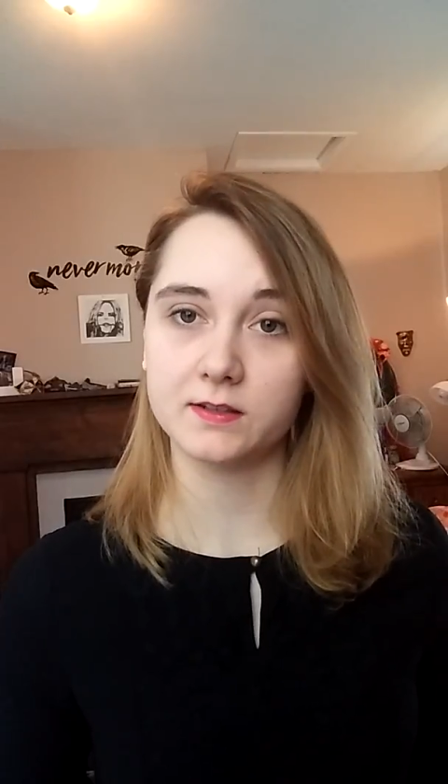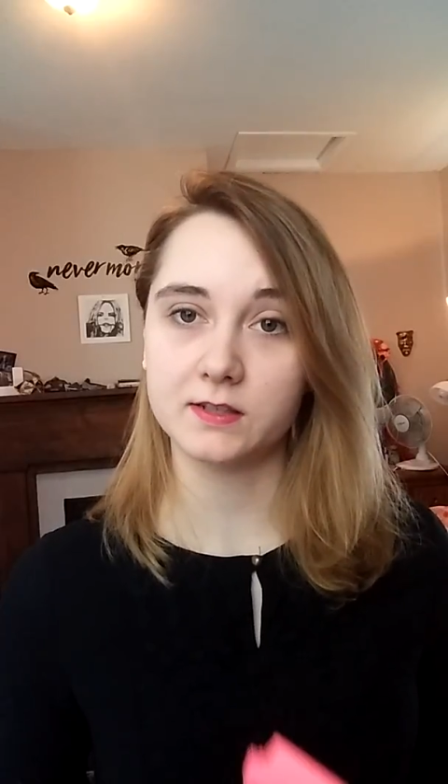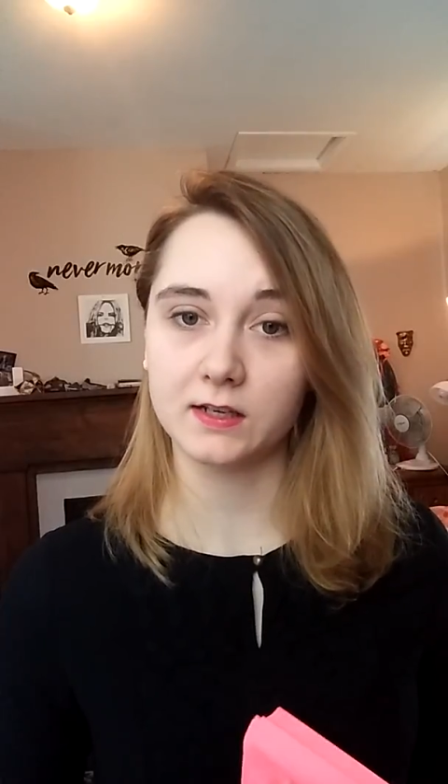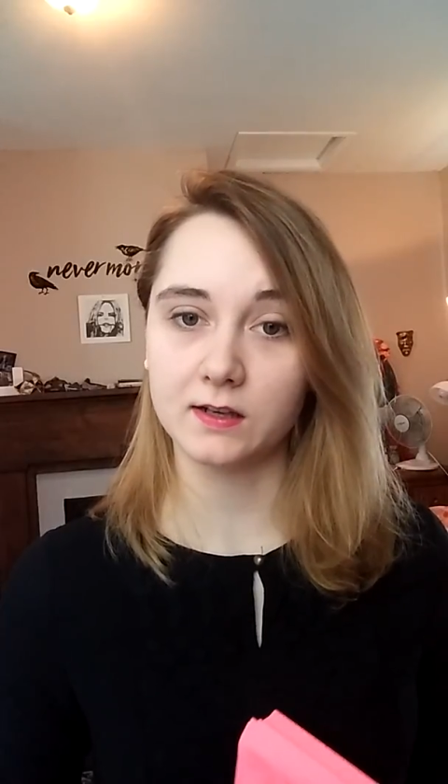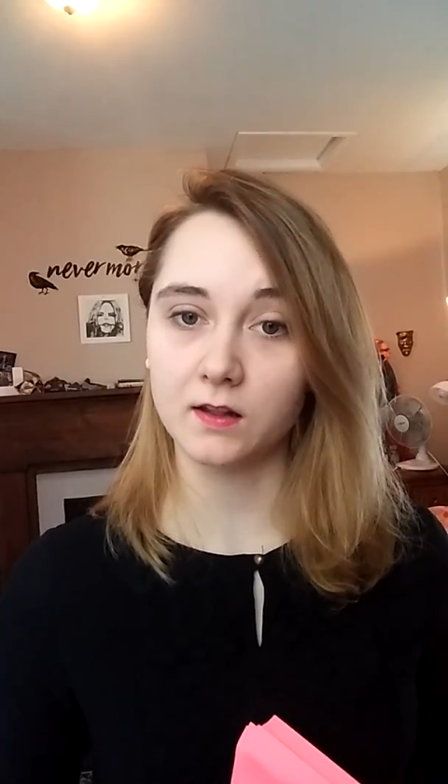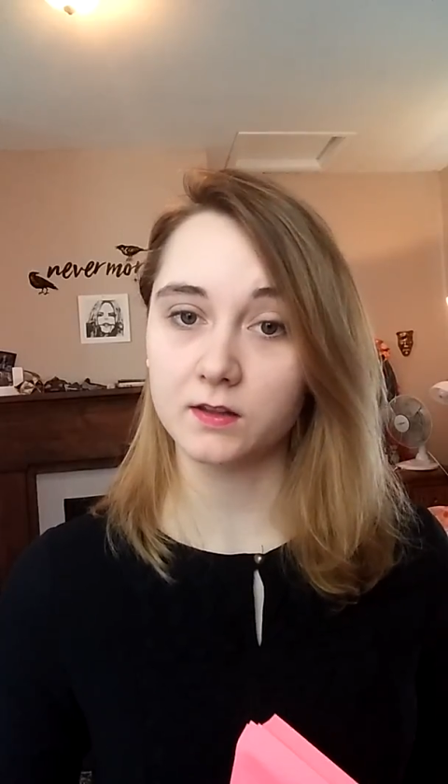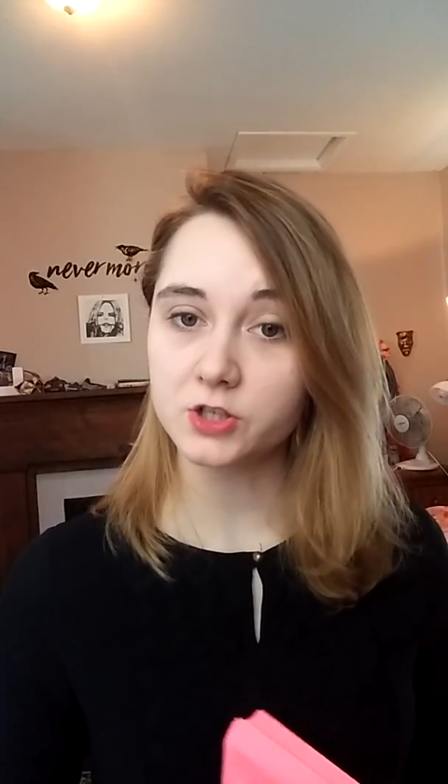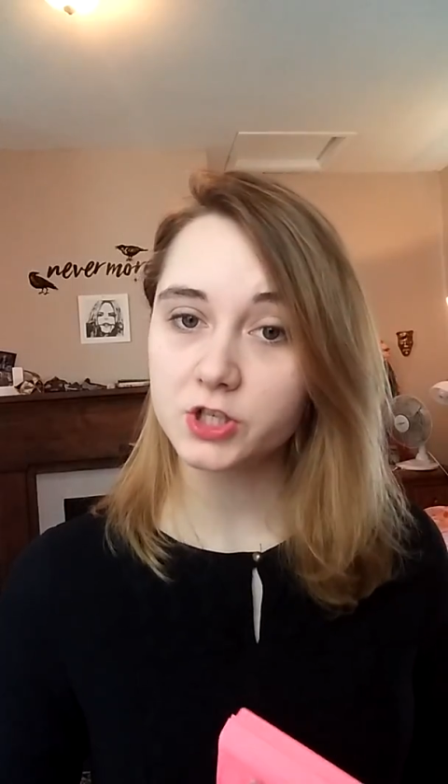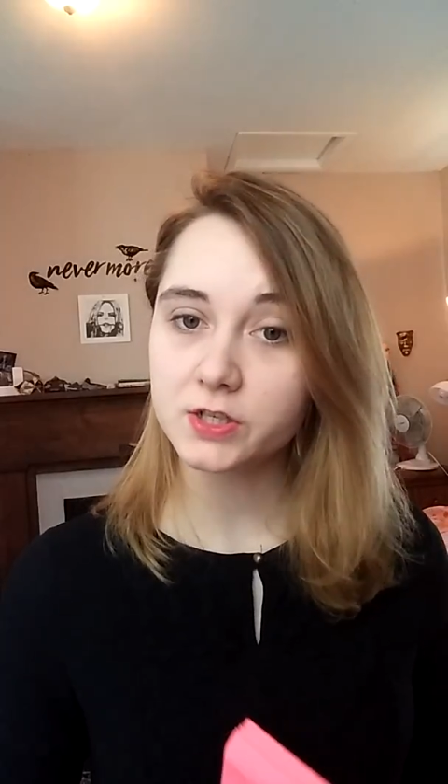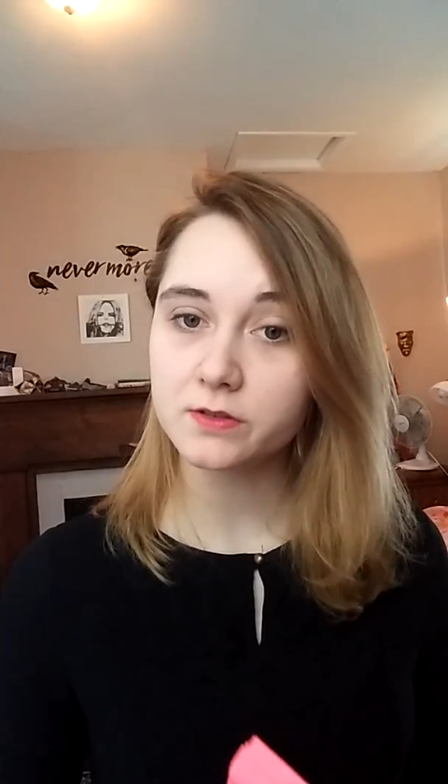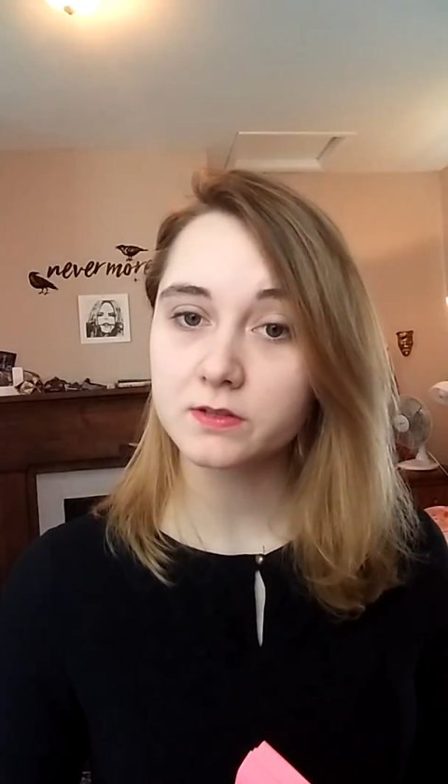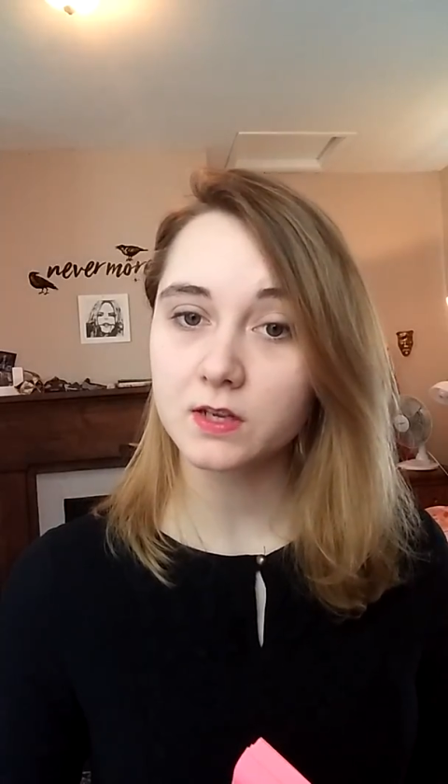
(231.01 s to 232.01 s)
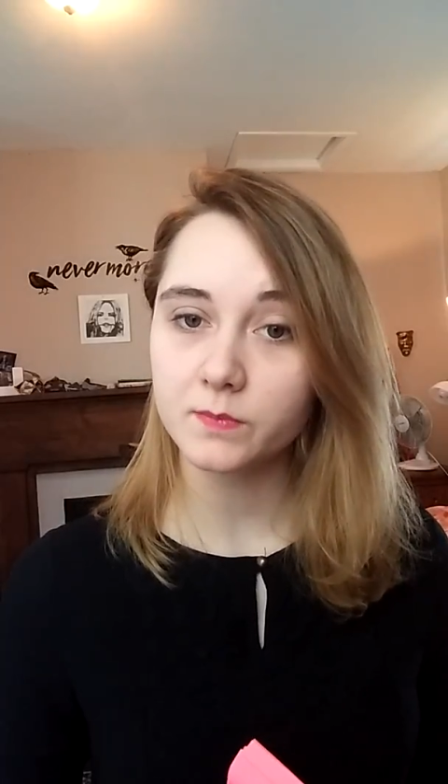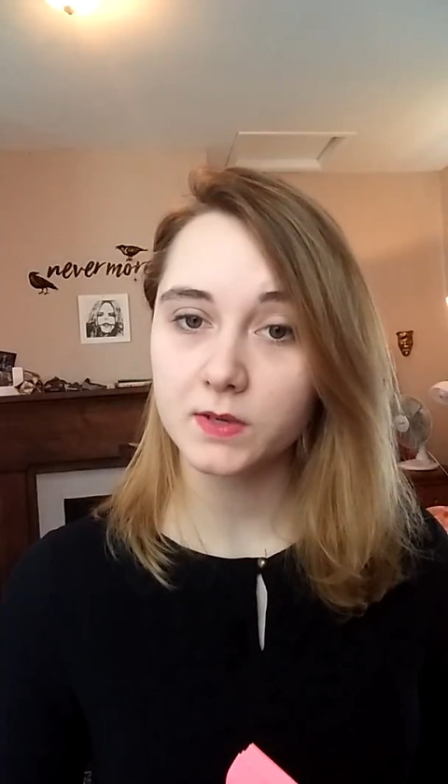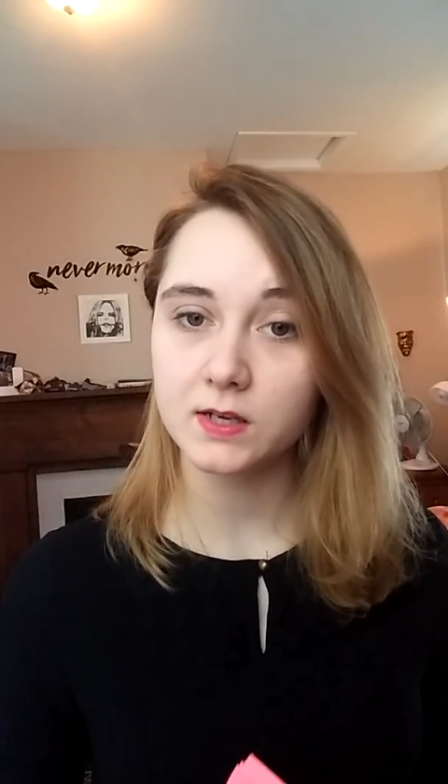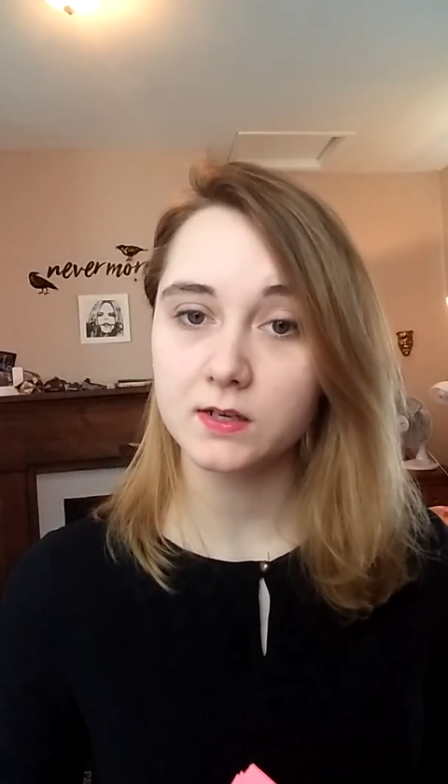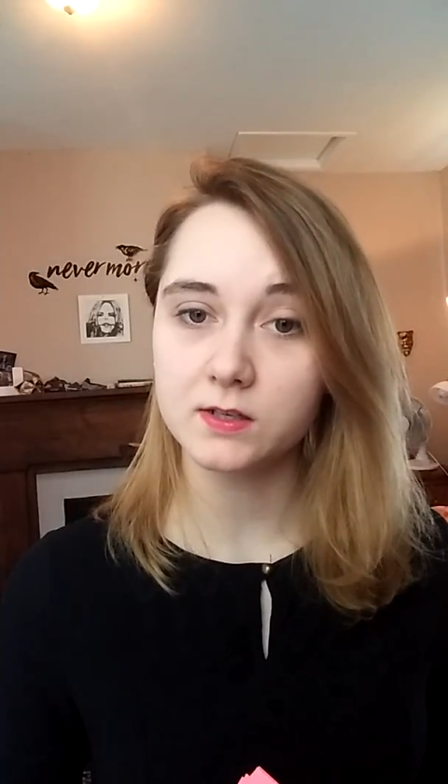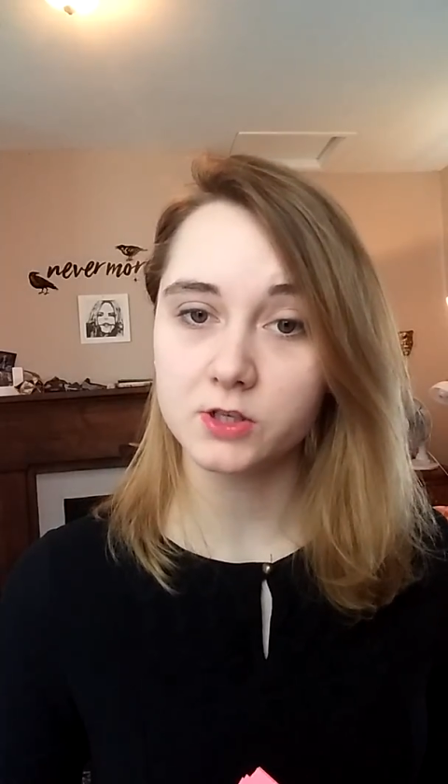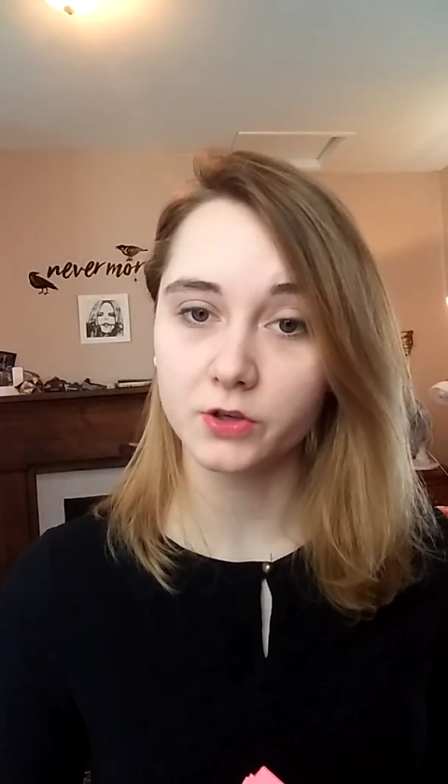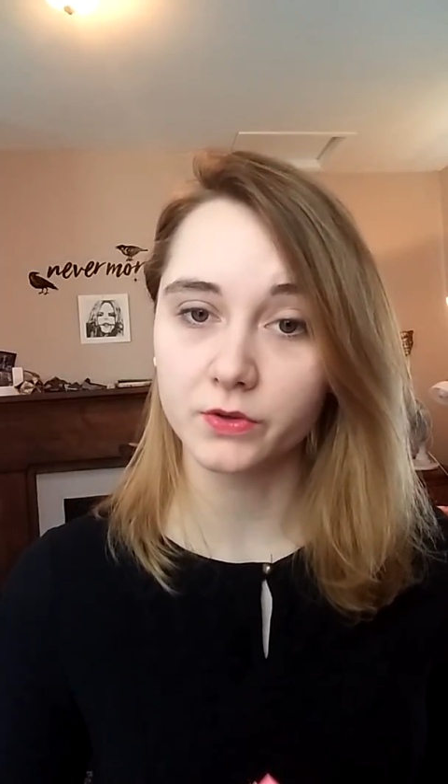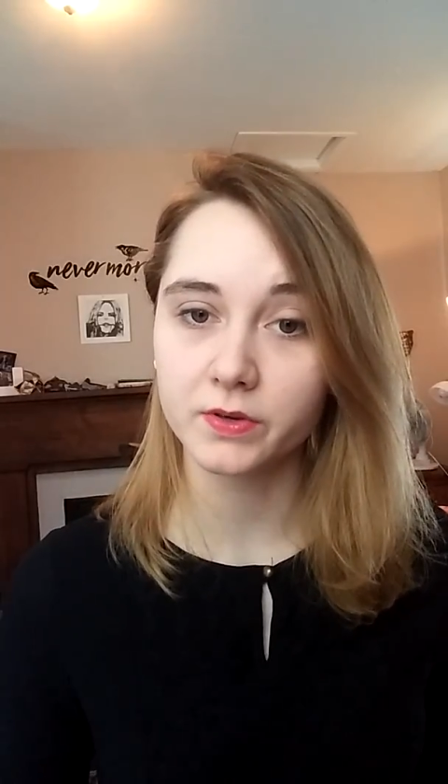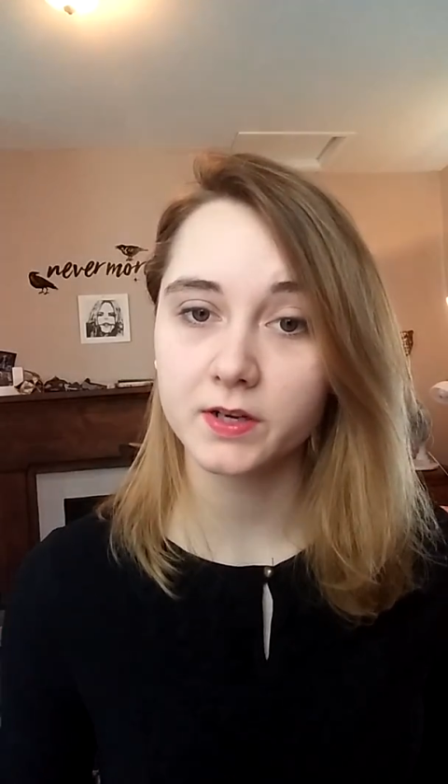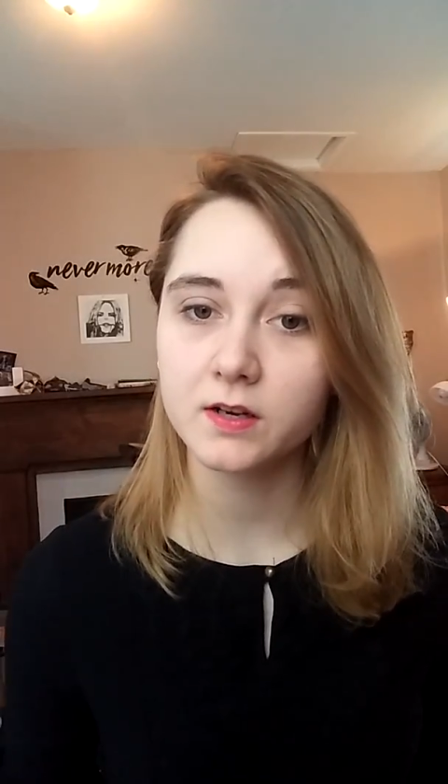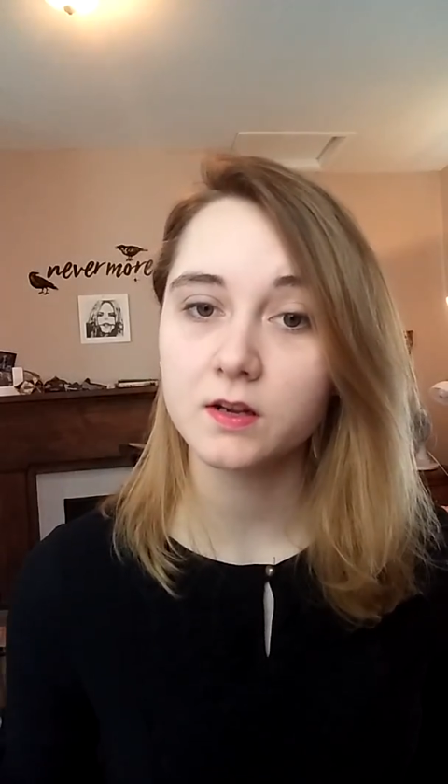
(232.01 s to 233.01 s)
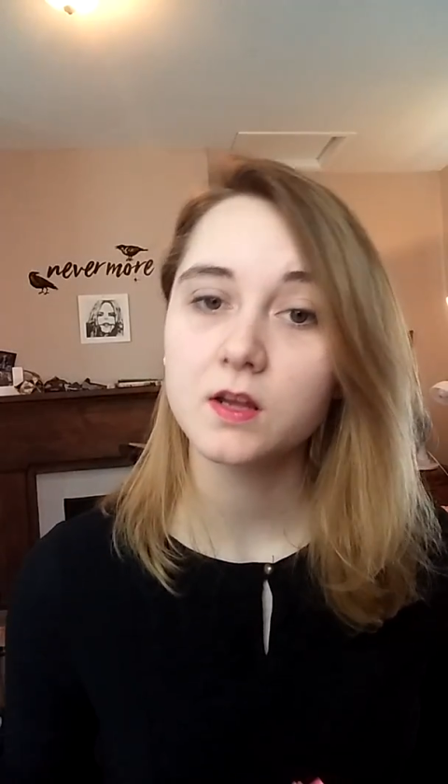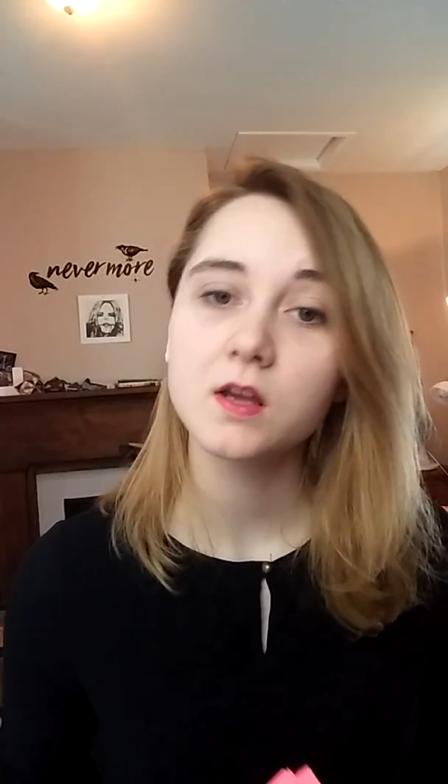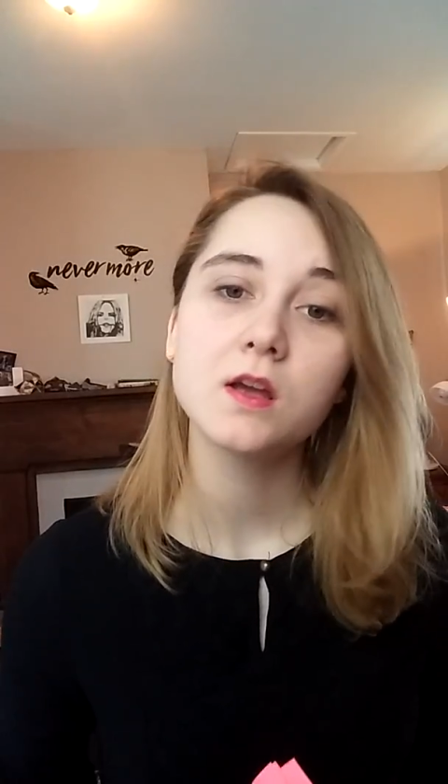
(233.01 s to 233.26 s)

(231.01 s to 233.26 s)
technology use can be to children,